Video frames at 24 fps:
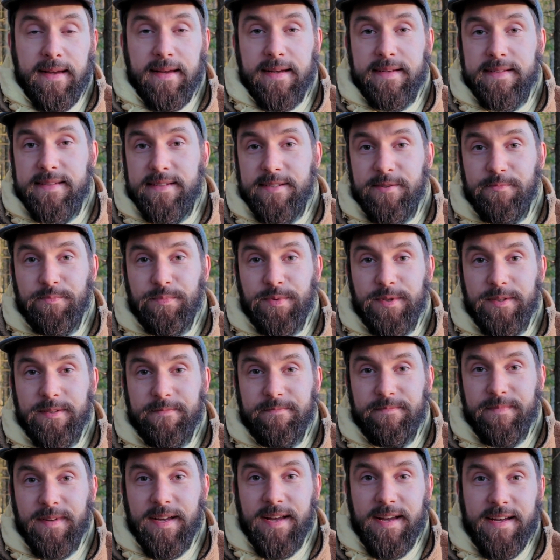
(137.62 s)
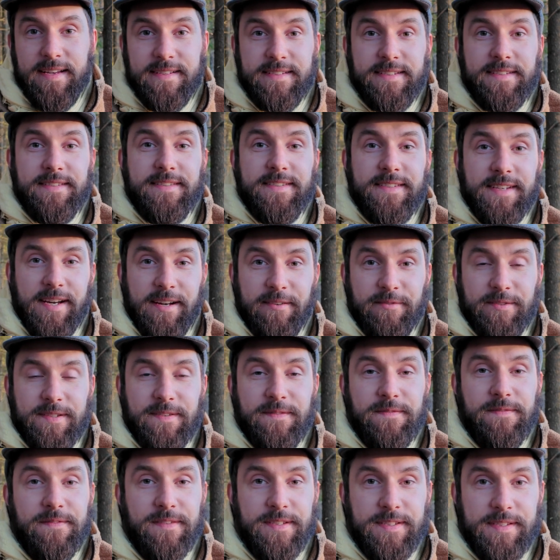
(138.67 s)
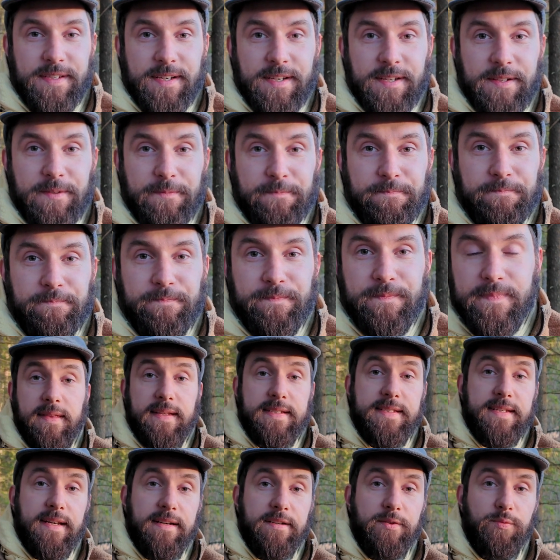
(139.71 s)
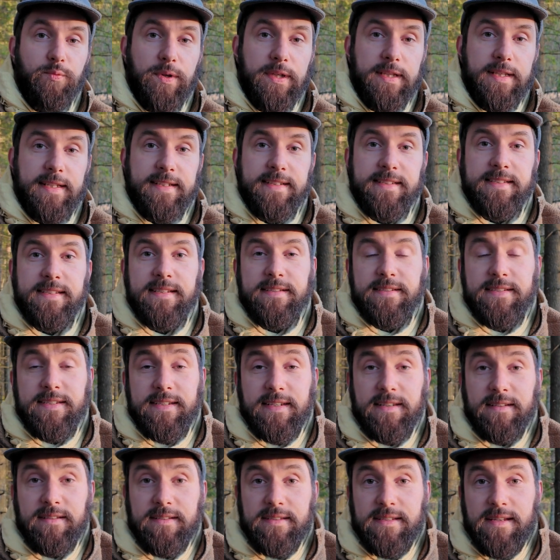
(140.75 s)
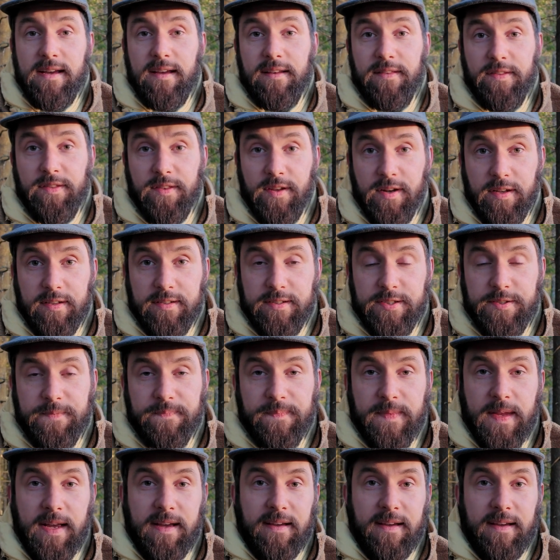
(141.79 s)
As simple as it sounds, physical. The second one is skills and knowledge.